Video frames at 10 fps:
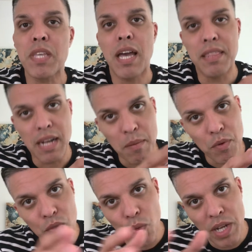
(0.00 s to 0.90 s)
And then I
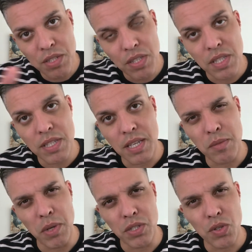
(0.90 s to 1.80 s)
move the rest to the
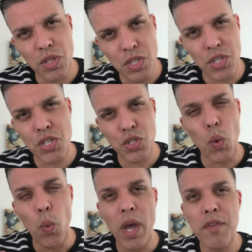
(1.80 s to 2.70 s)
6 months. So this is just a
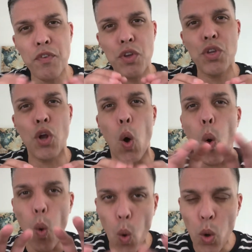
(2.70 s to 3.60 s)
way for you to
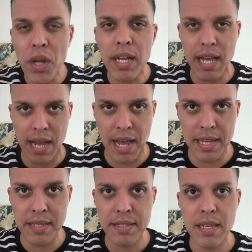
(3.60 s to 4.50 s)

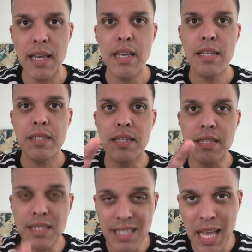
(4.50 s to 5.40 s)
organize the
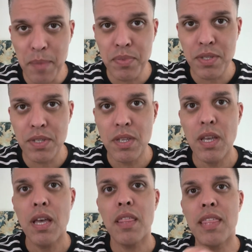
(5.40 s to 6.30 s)
steps
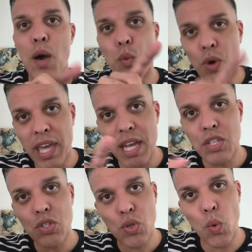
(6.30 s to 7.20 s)
that will get
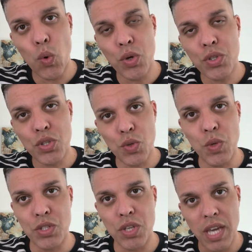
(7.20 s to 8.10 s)
us towards the
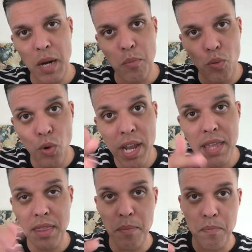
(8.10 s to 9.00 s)
win. So you gotta break
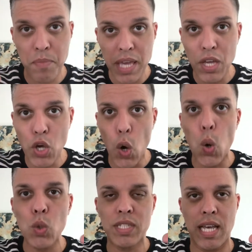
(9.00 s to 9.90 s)
the big
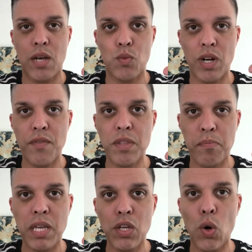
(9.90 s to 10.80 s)
goal down, whatever the
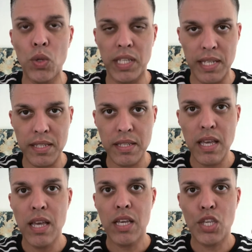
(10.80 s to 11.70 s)
big goal is,
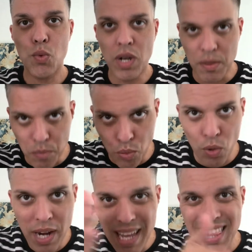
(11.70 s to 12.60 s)
you wanna
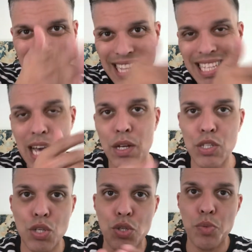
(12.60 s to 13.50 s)
break that down
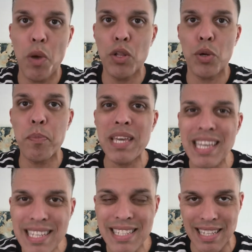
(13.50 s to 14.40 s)
into smaller
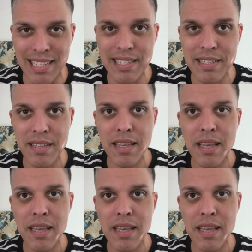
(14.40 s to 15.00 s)
pieces